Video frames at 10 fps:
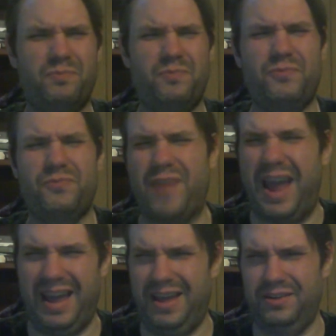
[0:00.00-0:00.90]

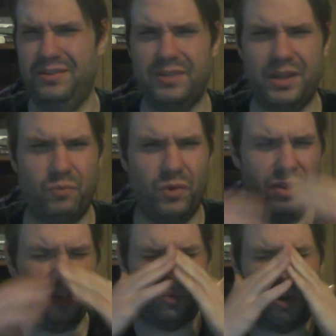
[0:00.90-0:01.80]
fan at one
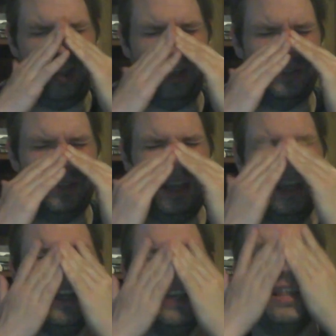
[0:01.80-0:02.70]
of these rallies
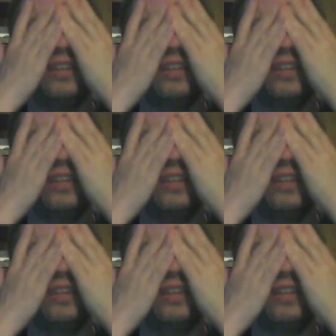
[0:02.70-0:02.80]
that